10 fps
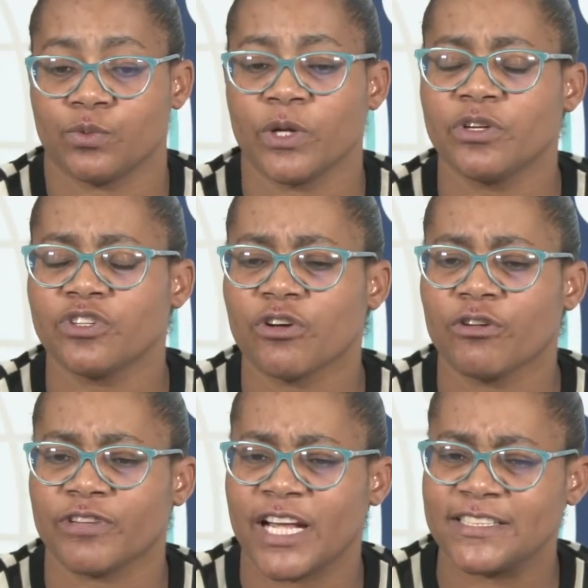When we talk
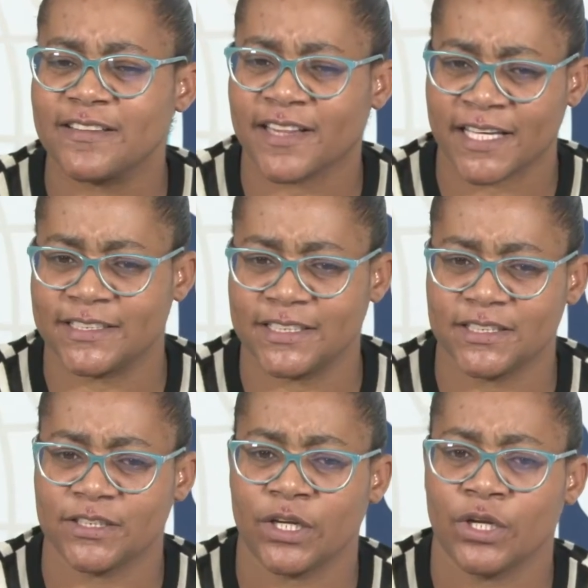of
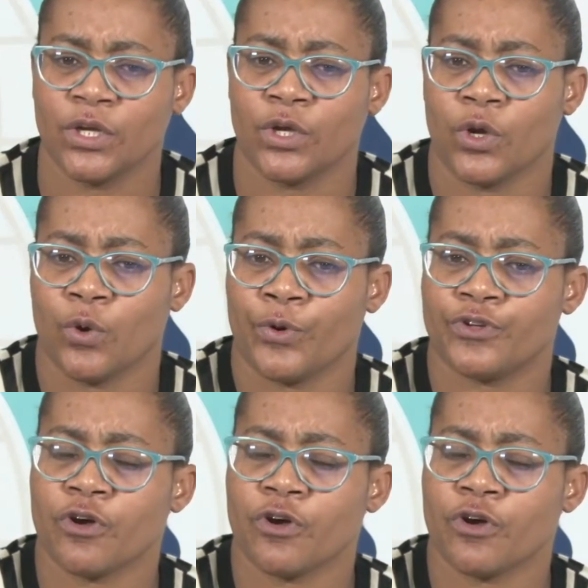1930s, we